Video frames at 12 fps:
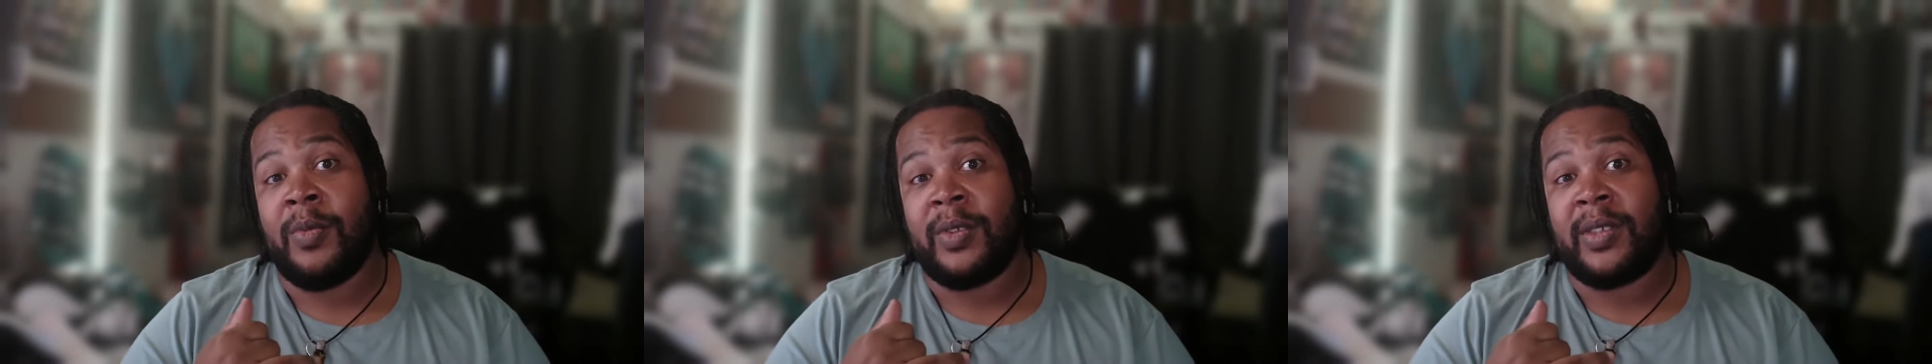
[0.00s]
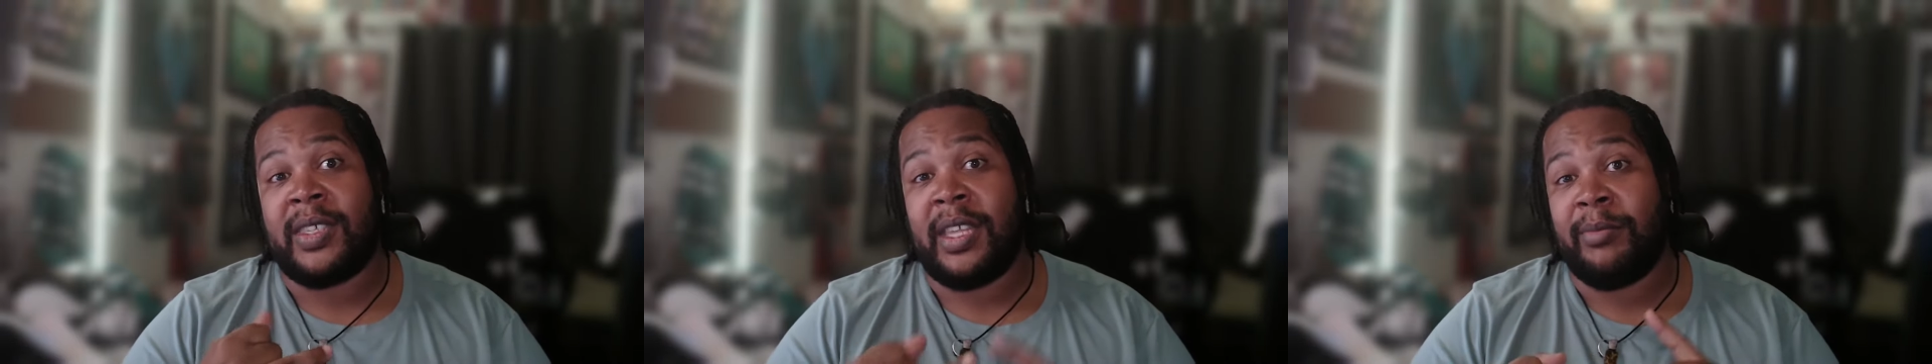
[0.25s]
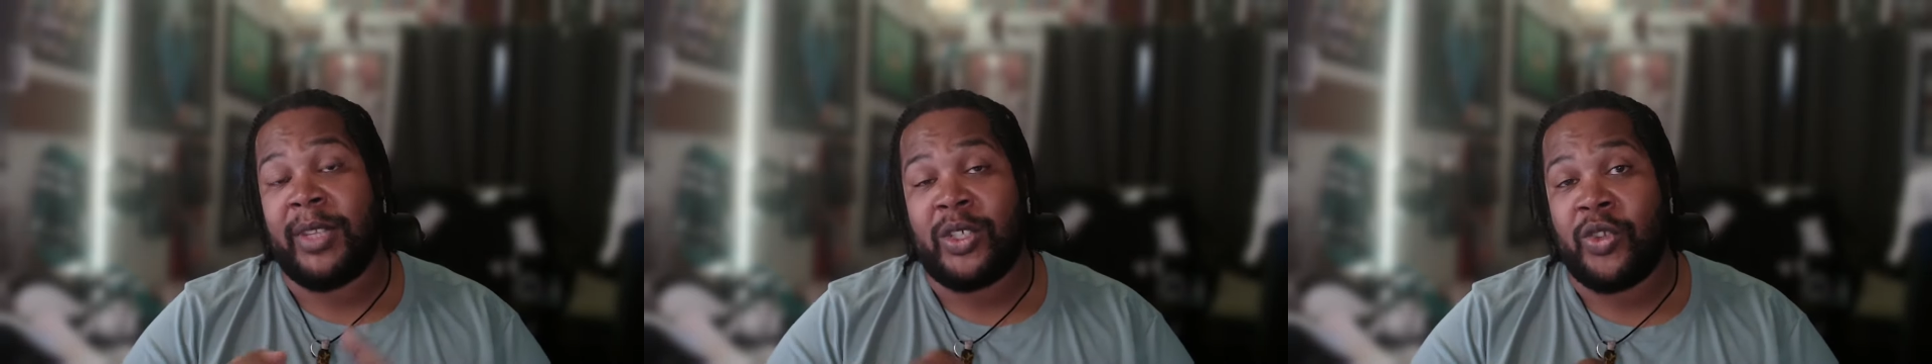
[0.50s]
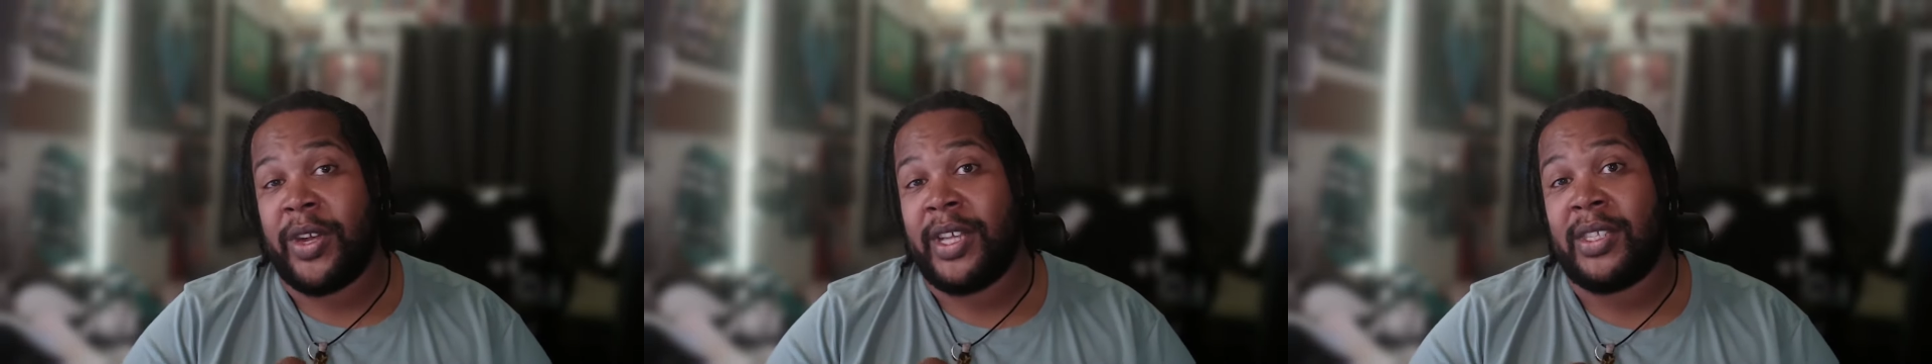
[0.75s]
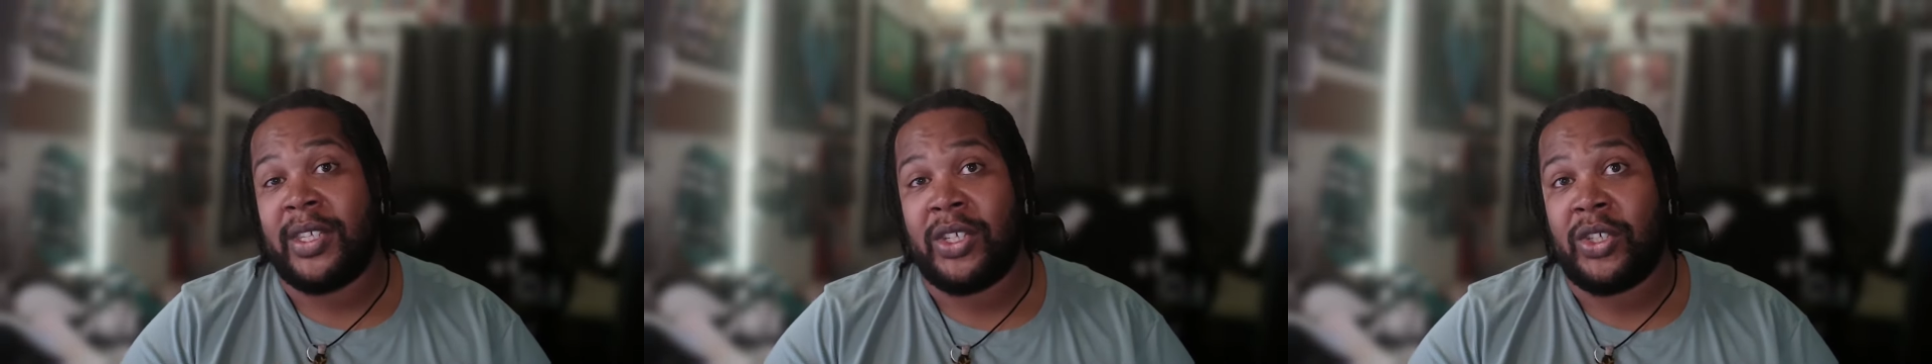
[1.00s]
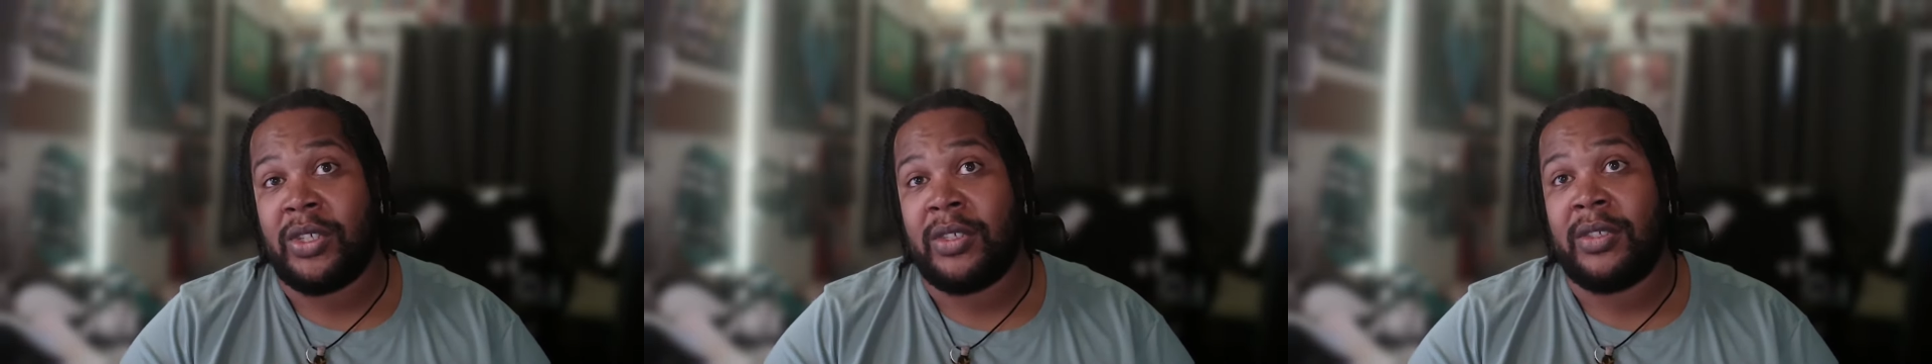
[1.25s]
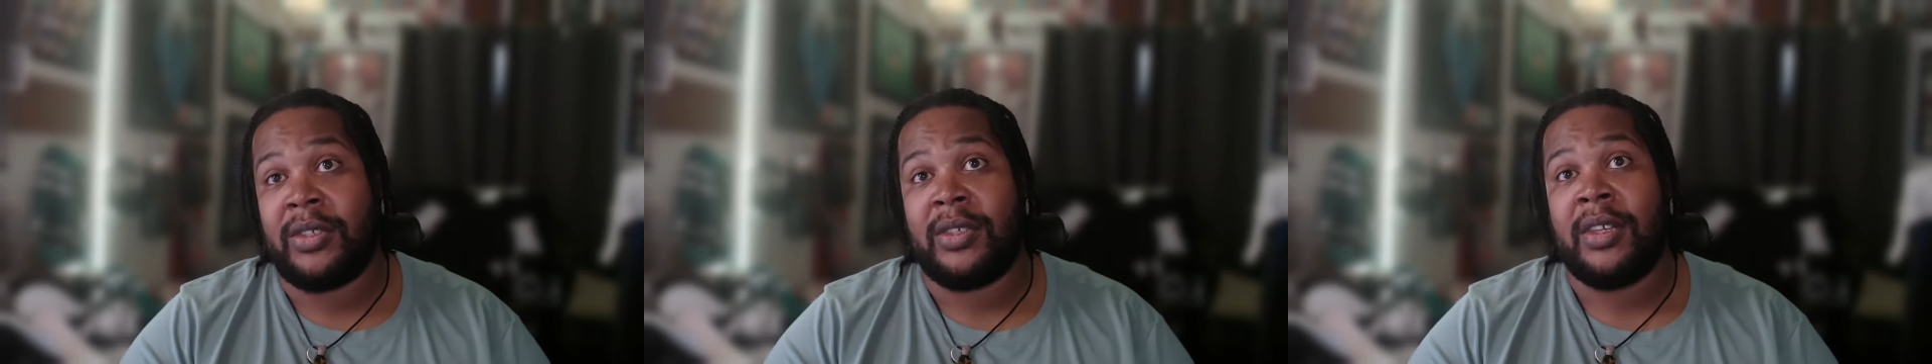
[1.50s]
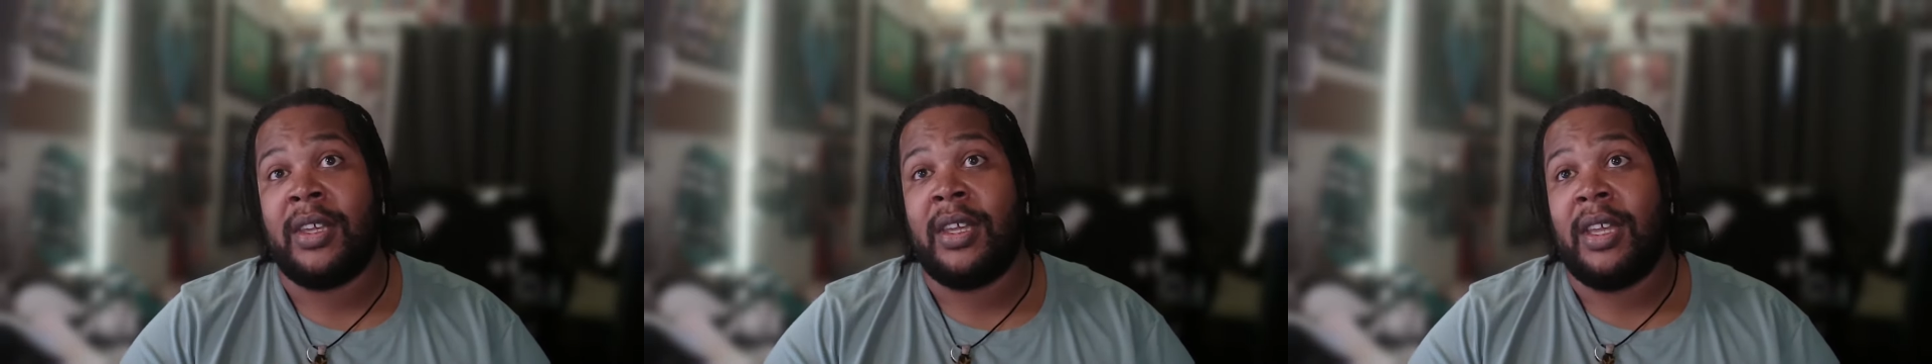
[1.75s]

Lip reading: seamless transitions